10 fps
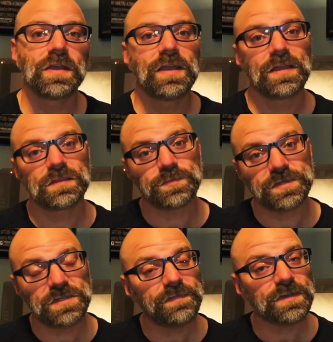And the
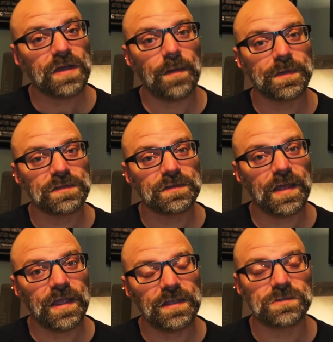specific topic
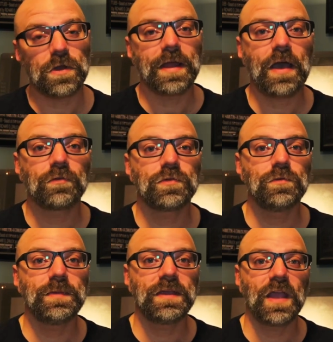today is on how to
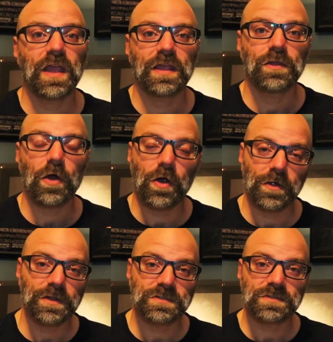be a
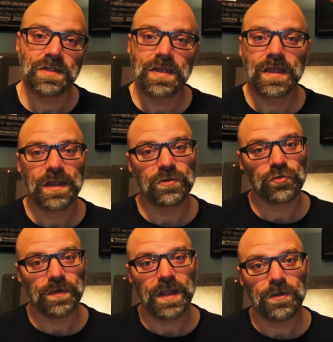artist and
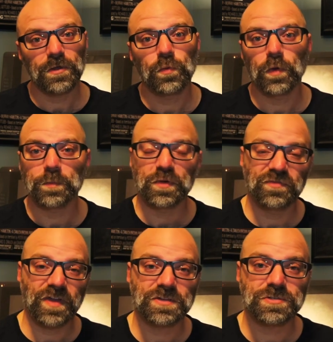creator, work
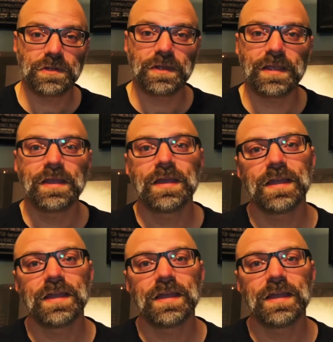professionally,